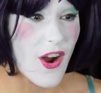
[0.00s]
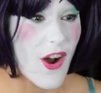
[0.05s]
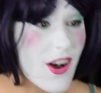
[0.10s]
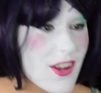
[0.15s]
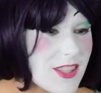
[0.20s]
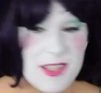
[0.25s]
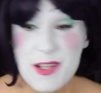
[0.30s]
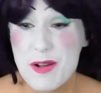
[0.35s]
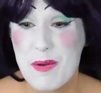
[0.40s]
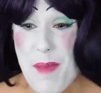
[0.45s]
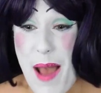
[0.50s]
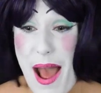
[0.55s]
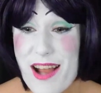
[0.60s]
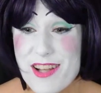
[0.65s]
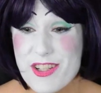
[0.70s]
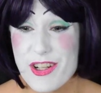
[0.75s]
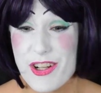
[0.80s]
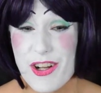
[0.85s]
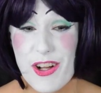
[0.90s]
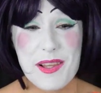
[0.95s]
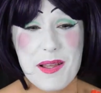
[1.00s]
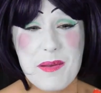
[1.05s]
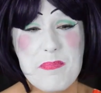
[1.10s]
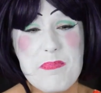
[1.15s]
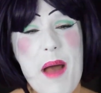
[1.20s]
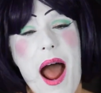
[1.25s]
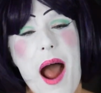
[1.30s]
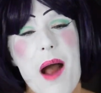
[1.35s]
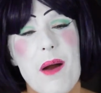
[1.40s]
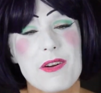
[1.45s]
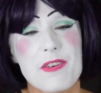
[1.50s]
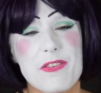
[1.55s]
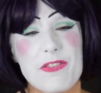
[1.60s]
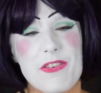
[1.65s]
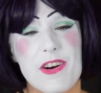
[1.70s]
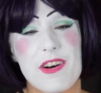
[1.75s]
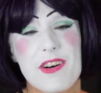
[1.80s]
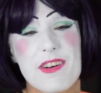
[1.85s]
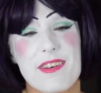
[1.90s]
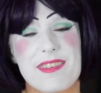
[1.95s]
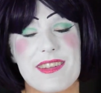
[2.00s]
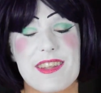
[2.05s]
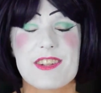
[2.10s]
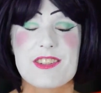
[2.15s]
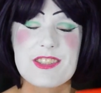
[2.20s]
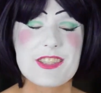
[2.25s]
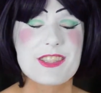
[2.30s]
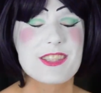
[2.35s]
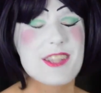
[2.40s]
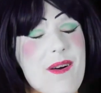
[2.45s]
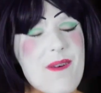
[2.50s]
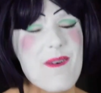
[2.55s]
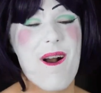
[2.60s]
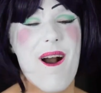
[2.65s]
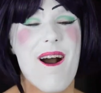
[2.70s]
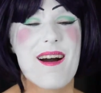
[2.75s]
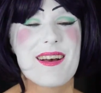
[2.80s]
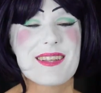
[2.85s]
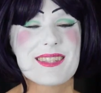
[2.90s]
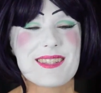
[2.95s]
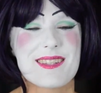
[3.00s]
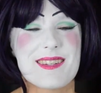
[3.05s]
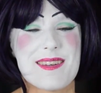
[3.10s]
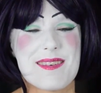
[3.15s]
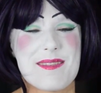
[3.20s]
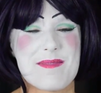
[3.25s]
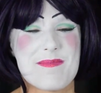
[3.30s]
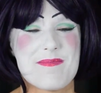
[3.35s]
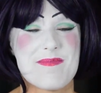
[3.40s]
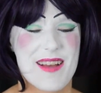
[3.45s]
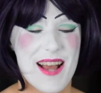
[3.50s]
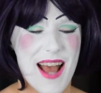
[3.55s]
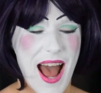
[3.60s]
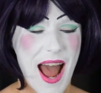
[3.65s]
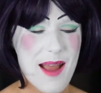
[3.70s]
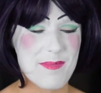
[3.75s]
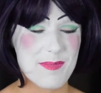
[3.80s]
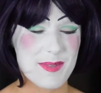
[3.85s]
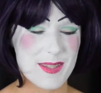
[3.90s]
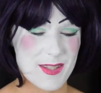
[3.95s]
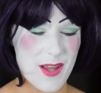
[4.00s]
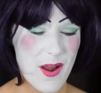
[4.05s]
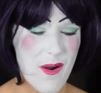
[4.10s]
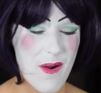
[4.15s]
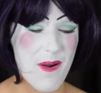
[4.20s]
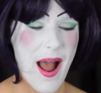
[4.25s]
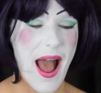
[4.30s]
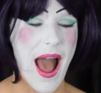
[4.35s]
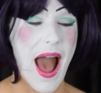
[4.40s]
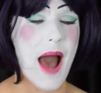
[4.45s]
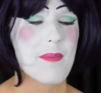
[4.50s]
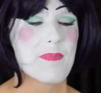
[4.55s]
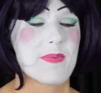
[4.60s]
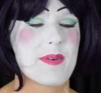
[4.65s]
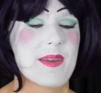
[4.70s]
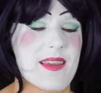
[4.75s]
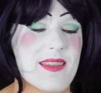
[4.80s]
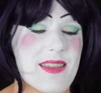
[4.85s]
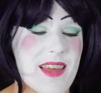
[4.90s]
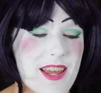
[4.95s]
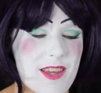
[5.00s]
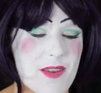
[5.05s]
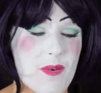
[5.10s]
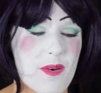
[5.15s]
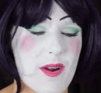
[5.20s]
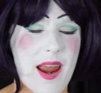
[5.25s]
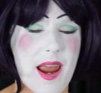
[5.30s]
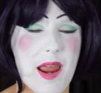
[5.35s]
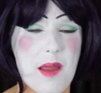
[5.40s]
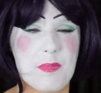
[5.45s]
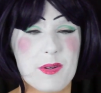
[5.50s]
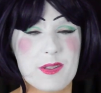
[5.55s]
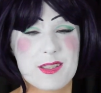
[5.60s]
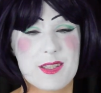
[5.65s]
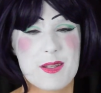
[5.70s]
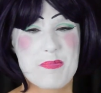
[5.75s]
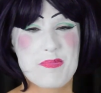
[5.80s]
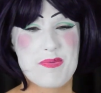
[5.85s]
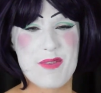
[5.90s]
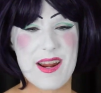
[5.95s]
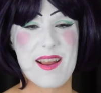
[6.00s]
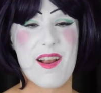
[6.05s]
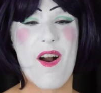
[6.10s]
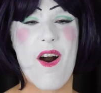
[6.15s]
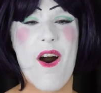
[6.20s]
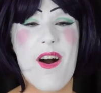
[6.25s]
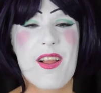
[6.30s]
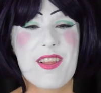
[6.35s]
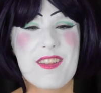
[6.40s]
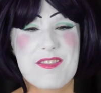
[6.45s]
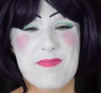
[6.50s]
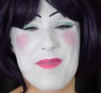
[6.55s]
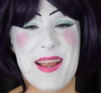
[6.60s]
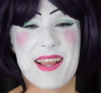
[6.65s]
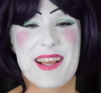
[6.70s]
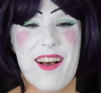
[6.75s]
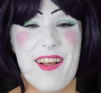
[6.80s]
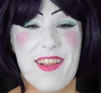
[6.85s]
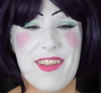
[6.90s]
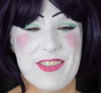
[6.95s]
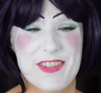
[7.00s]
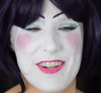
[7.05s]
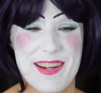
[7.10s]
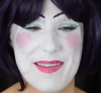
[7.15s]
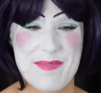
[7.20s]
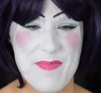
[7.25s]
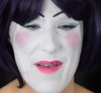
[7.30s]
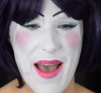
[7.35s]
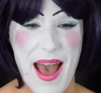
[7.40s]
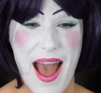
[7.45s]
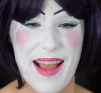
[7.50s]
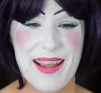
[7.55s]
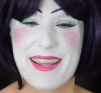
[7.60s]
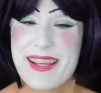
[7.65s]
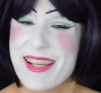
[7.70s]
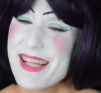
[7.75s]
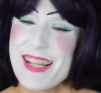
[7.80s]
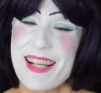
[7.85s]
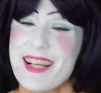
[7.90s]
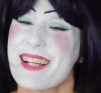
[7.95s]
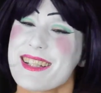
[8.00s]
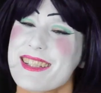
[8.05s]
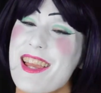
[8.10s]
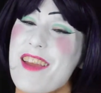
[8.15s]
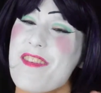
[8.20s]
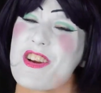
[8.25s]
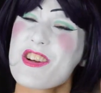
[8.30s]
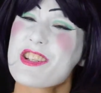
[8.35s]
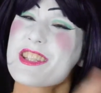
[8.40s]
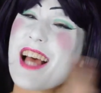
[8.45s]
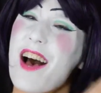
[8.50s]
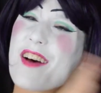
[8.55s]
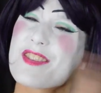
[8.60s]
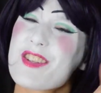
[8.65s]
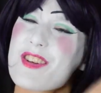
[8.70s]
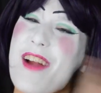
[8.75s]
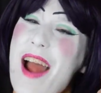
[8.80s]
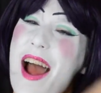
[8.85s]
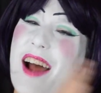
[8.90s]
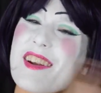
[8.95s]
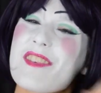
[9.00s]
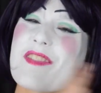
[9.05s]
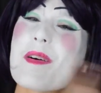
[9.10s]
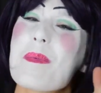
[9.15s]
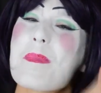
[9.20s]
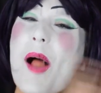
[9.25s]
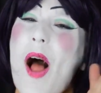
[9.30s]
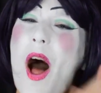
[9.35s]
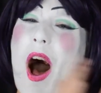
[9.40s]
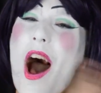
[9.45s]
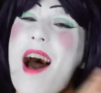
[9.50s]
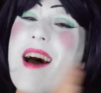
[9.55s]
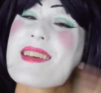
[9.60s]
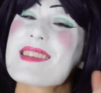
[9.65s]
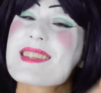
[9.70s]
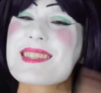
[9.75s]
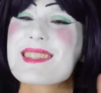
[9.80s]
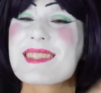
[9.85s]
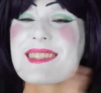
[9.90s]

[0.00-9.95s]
all so magical and powerful. You're so awesome. I'm so happy that you were able to bring all of my coloring back. Give yourselves a round of applause.